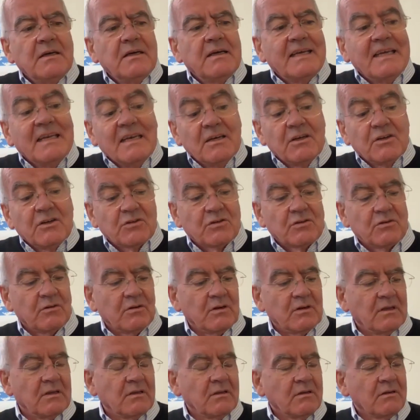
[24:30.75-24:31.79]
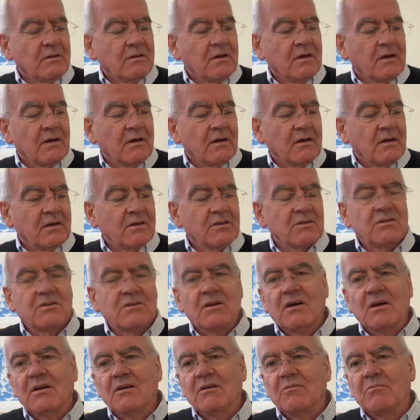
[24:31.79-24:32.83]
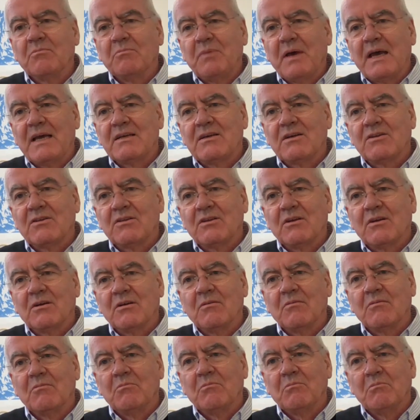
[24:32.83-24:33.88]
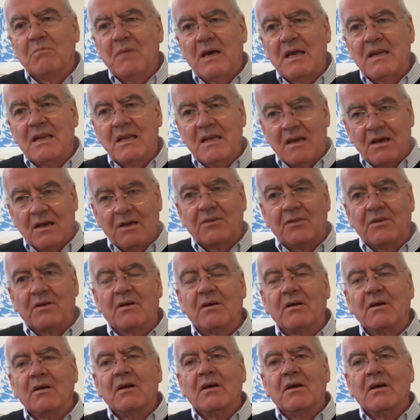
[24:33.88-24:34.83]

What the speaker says: industry has done better than many other